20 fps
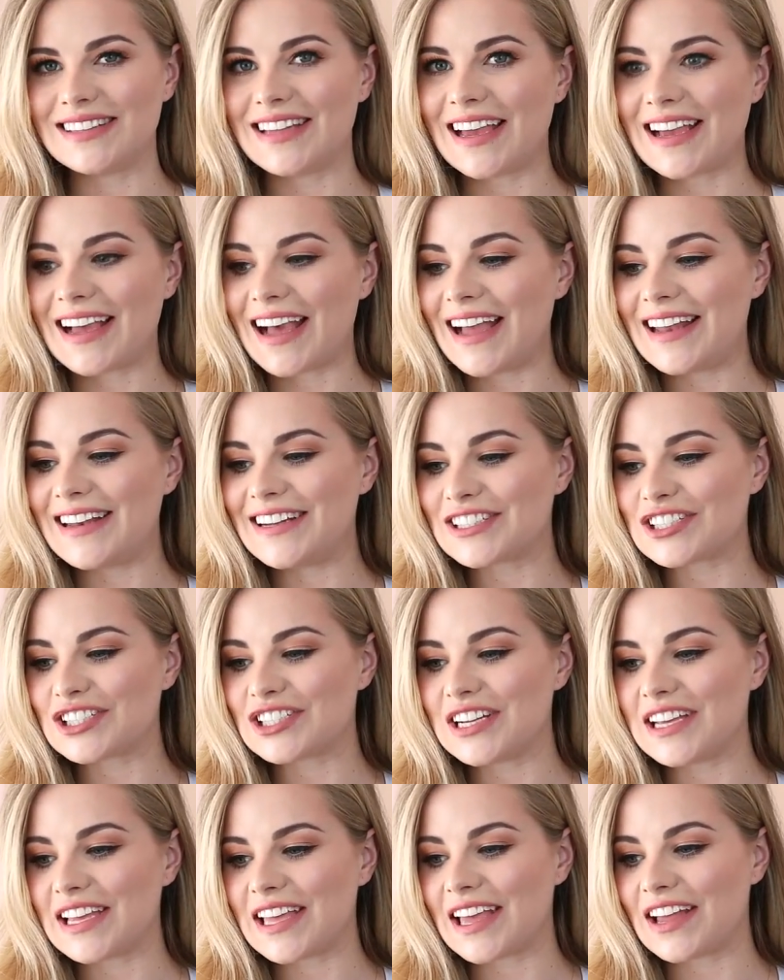like I
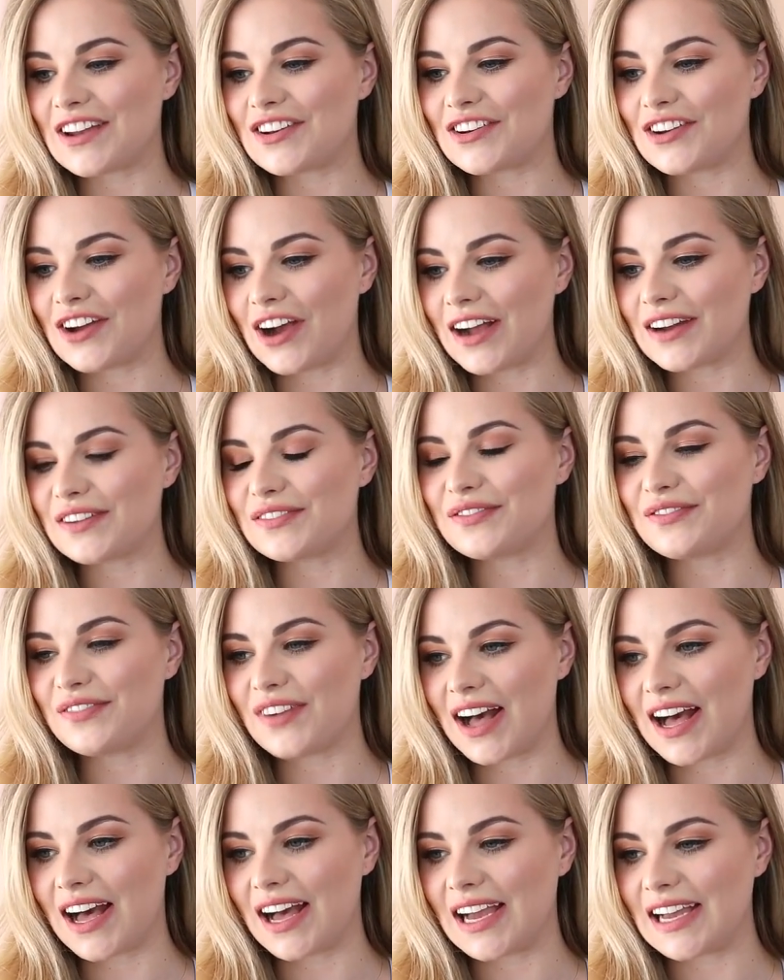literally cannot
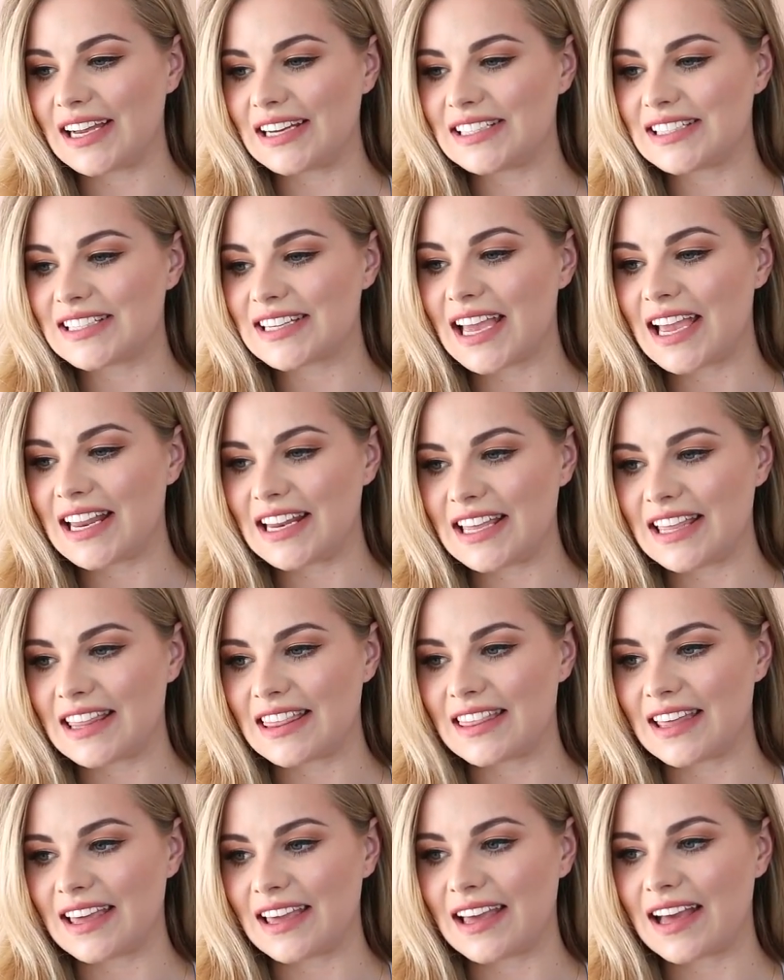find
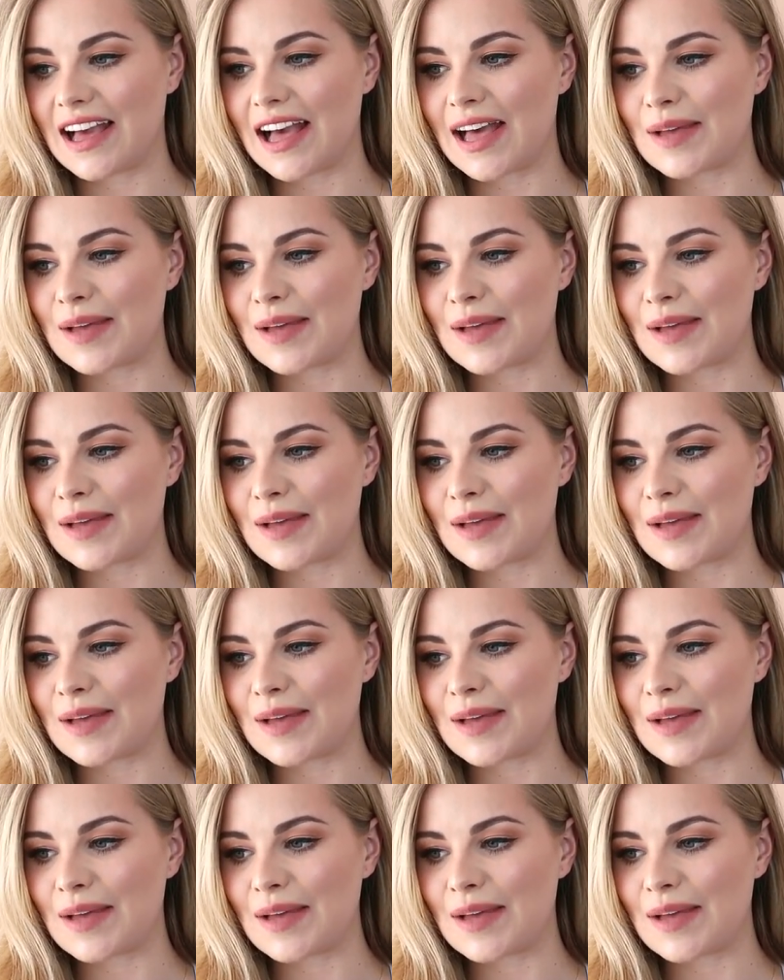anything.